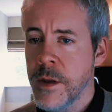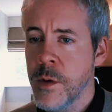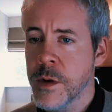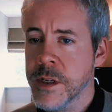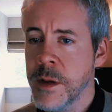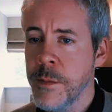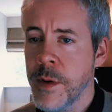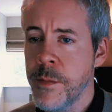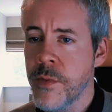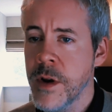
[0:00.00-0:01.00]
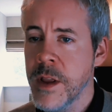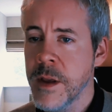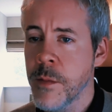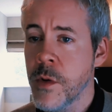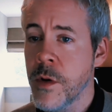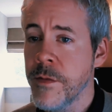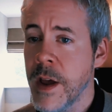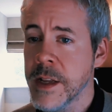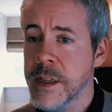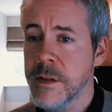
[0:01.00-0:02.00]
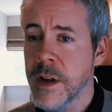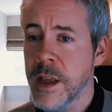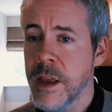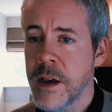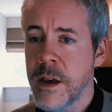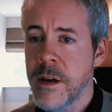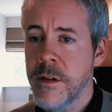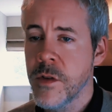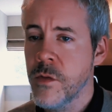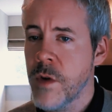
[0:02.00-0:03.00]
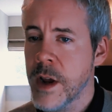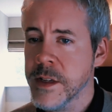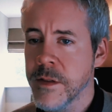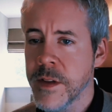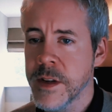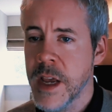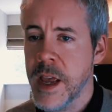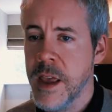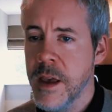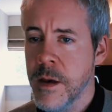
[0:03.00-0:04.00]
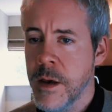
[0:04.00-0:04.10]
you're simply breathing more effectively for the rest of the day,